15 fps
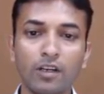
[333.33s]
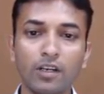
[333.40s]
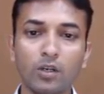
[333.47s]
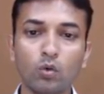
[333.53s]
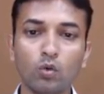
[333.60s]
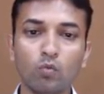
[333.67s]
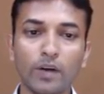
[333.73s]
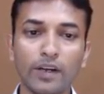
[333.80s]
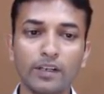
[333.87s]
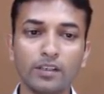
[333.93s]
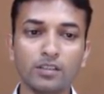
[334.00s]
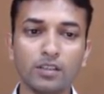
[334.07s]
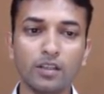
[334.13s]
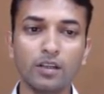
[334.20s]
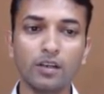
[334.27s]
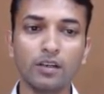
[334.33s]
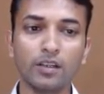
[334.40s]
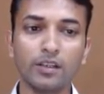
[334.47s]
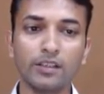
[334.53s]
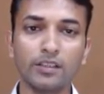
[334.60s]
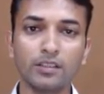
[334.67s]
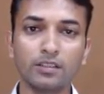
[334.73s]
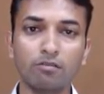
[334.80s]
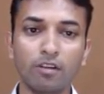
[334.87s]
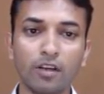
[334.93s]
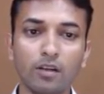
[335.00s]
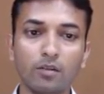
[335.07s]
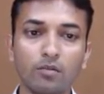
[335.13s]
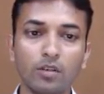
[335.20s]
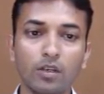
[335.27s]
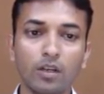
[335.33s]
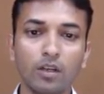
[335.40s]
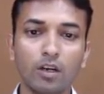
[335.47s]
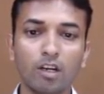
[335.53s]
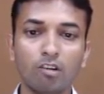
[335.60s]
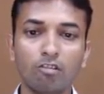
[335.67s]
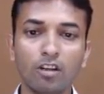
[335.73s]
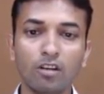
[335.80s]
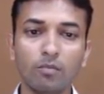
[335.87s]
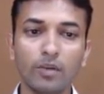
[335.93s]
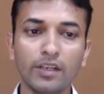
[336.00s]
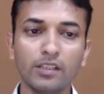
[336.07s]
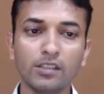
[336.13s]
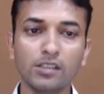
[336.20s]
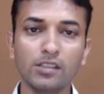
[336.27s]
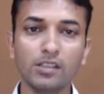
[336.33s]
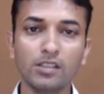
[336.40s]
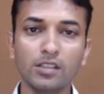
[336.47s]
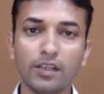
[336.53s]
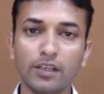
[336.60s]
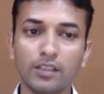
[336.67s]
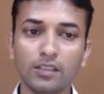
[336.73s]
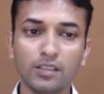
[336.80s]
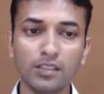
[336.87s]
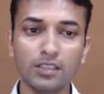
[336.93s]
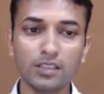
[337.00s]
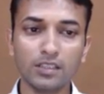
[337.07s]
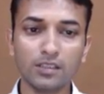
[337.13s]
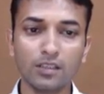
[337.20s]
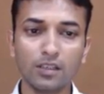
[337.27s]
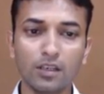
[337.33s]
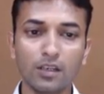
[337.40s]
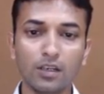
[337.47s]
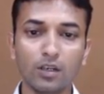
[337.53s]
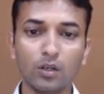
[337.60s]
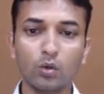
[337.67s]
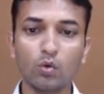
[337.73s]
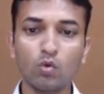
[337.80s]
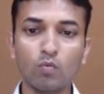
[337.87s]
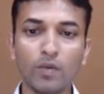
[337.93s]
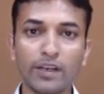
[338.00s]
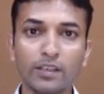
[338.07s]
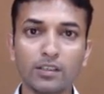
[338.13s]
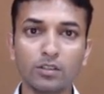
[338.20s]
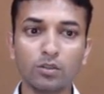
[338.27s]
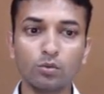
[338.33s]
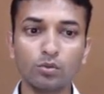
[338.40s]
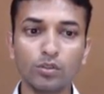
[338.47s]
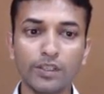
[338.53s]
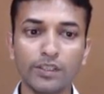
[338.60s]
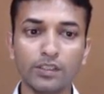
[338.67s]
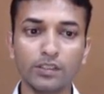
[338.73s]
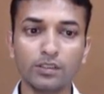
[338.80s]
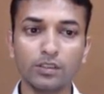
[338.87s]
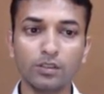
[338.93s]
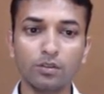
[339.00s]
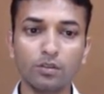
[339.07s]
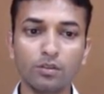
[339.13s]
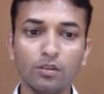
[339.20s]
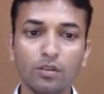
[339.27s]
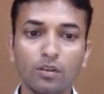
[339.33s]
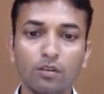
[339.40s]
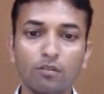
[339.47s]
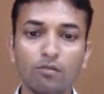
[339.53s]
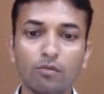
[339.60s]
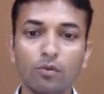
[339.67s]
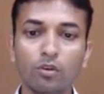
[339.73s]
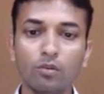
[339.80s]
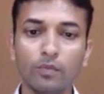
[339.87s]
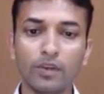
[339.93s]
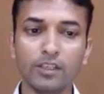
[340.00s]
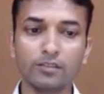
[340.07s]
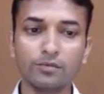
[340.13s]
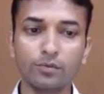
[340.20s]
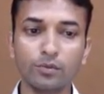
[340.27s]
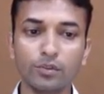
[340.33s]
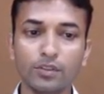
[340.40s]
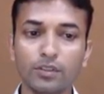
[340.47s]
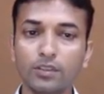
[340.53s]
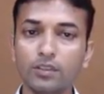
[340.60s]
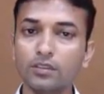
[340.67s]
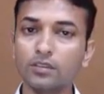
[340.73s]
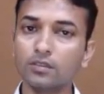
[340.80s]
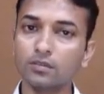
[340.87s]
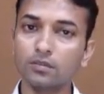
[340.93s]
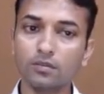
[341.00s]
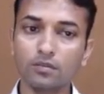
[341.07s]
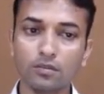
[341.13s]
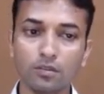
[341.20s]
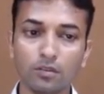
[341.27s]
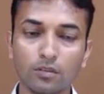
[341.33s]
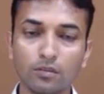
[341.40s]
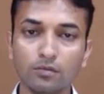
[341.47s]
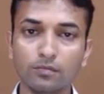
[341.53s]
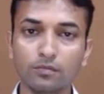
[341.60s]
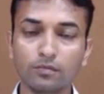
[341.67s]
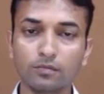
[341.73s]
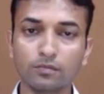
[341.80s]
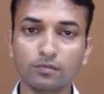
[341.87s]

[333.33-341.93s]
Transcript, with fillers: 22 minus 10 that is 12 12 minus 6 that is 6 2 minus 2 that is 0 4 minus 4 that is 0